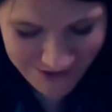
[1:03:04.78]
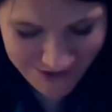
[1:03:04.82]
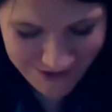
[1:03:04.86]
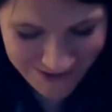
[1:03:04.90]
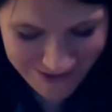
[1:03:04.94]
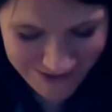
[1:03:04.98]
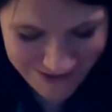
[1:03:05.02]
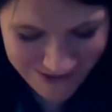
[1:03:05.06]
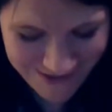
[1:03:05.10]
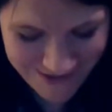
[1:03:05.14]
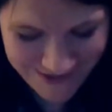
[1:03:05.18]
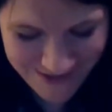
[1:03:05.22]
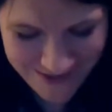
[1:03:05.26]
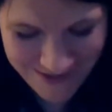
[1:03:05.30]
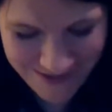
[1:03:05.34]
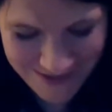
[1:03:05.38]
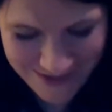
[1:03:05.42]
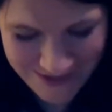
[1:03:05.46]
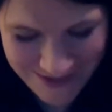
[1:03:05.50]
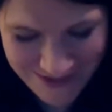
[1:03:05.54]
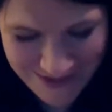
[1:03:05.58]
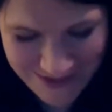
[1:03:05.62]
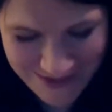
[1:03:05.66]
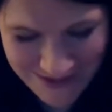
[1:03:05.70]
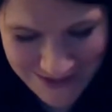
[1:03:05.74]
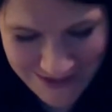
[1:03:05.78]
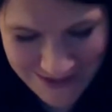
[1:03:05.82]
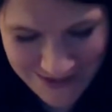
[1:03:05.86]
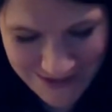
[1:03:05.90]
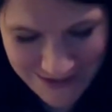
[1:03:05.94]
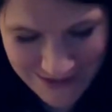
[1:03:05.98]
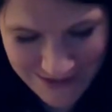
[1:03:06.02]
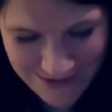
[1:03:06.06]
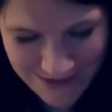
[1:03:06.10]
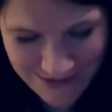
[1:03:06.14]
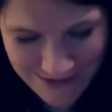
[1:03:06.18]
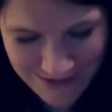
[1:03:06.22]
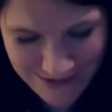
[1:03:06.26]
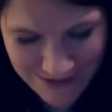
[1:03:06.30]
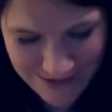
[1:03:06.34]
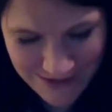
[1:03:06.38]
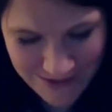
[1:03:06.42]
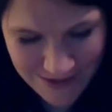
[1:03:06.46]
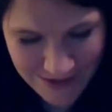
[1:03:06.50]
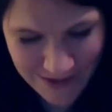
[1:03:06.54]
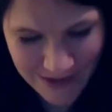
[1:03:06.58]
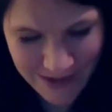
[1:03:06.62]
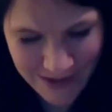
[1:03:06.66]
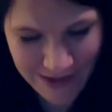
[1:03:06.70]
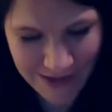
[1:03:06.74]
All
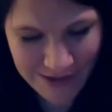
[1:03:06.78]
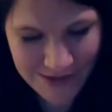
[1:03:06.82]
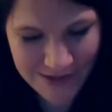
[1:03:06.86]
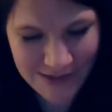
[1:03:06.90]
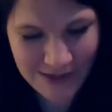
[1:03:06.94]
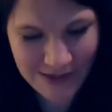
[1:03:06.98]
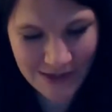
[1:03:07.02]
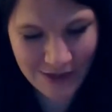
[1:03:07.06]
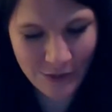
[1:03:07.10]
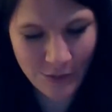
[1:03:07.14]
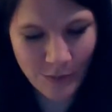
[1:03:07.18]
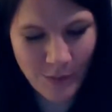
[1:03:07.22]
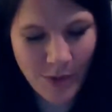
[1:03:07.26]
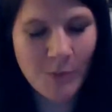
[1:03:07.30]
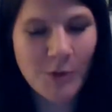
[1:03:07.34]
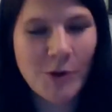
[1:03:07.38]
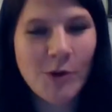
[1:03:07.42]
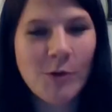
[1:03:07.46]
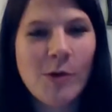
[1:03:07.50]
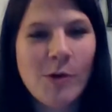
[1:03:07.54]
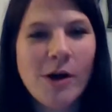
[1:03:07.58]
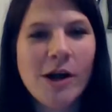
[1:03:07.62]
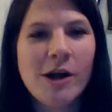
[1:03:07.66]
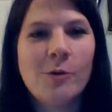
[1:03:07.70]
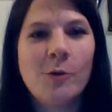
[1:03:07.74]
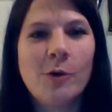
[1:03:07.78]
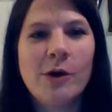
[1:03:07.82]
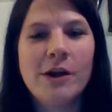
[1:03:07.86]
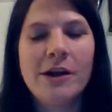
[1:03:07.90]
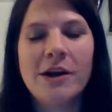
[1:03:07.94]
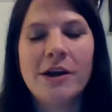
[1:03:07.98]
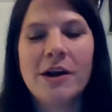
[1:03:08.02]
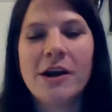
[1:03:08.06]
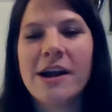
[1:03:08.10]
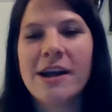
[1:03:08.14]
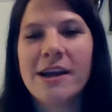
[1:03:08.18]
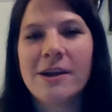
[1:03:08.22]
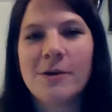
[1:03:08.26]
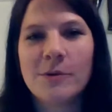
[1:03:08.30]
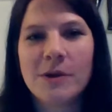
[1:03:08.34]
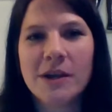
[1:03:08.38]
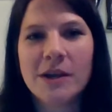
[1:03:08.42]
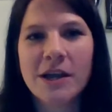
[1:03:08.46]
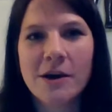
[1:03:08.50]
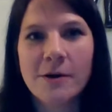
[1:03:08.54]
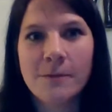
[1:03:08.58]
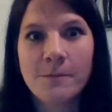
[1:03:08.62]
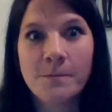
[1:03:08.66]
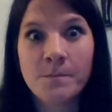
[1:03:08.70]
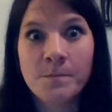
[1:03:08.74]
right, here's another memory wire one. All right, here we
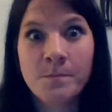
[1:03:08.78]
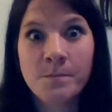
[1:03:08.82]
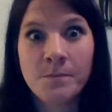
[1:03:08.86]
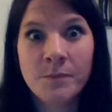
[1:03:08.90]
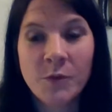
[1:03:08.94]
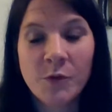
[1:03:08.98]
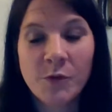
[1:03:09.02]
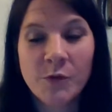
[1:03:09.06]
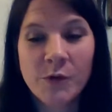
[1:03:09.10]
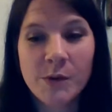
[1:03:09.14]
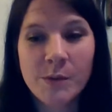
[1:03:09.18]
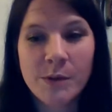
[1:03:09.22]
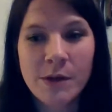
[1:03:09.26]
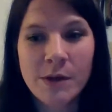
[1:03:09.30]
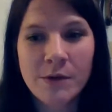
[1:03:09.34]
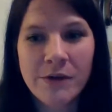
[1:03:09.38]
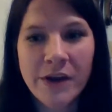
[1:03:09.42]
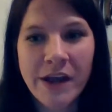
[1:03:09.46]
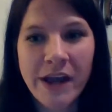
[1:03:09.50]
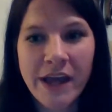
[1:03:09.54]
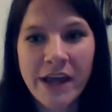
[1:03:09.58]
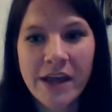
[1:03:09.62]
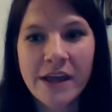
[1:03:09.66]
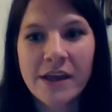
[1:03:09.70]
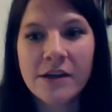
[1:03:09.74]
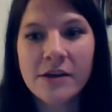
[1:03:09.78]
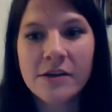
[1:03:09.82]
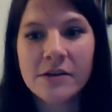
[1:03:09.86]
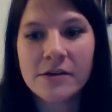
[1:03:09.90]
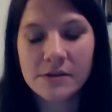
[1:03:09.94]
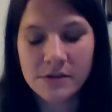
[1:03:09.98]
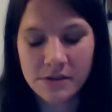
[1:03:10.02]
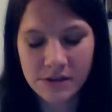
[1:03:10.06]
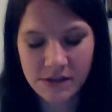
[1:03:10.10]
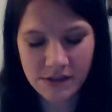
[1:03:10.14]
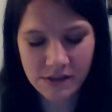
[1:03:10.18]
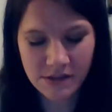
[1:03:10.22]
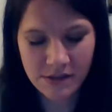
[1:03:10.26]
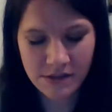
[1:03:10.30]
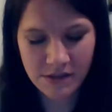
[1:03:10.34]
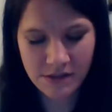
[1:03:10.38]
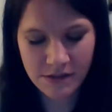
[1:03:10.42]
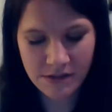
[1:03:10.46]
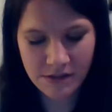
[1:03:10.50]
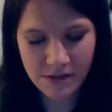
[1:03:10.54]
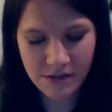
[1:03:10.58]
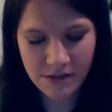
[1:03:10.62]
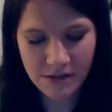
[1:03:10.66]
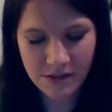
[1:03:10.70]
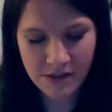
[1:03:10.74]
go. Freebie round.
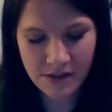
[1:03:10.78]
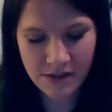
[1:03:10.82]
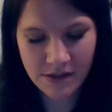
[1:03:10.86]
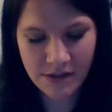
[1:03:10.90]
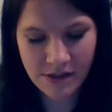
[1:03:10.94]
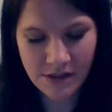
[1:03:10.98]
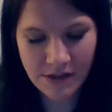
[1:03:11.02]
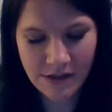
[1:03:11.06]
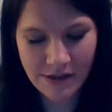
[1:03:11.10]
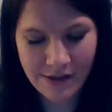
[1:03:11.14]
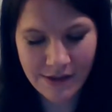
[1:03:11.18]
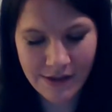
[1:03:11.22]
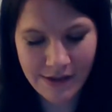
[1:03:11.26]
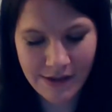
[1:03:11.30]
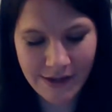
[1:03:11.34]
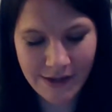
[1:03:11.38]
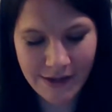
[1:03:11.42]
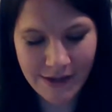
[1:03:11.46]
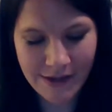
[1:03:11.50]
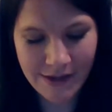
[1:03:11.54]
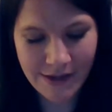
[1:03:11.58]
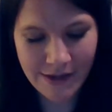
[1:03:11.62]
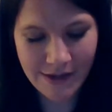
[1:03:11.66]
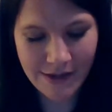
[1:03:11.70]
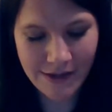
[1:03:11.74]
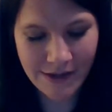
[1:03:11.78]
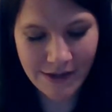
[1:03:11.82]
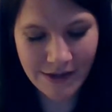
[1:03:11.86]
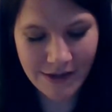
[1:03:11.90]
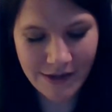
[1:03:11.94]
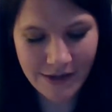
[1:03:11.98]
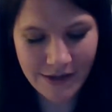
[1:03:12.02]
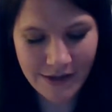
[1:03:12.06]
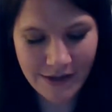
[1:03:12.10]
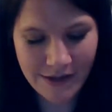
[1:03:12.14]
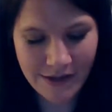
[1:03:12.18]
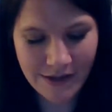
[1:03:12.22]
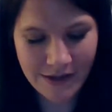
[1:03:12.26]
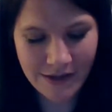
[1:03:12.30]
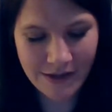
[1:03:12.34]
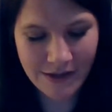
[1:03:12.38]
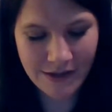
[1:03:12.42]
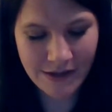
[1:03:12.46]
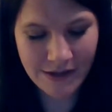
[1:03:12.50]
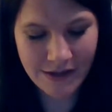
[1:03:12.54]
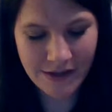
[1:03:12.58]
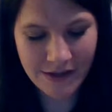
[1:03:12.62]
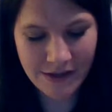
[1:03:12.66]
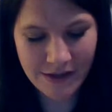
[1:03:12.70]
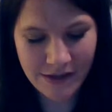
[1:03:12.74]

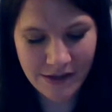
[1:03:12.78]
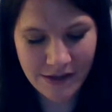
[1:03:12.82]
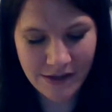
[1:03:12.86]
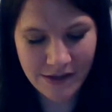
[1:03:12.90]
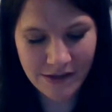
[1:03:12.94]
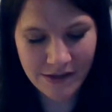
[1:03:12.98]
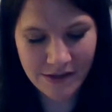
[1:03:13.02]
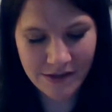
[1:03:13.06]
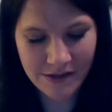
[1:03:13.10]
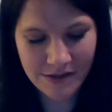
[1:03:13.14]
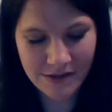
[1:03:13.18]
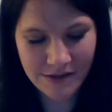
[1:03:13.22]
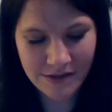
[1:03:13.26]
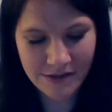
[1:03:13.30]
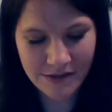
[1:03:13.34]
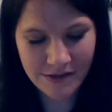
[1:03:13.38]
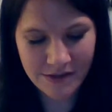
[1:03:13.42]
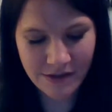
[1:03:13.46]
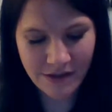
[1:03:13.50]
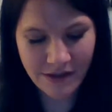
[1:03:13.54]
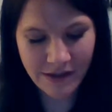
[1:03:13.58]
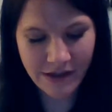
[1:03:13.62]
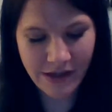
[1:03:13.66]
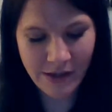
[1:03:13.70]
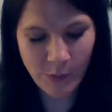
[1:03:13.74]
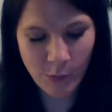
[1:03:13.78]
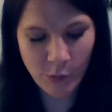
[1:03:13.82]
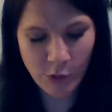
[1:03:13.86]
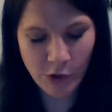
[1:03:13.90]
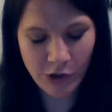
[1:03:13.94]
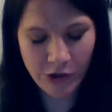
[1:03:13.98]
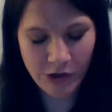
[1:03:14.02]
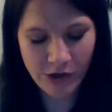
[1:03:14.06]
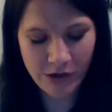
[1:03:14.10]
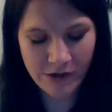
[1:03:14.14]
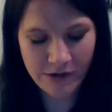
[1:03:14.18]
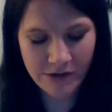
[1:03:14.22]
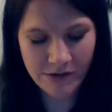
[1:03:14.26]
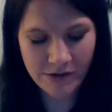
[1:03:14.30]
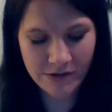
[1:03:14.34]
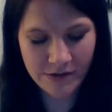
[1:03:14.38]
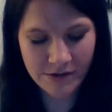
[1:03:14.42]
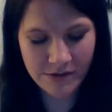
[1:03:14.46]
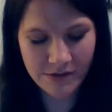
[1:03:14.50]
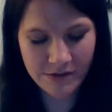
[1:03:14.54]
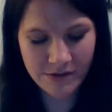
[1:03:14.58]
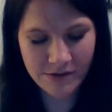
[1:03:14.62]
Uh Claim word.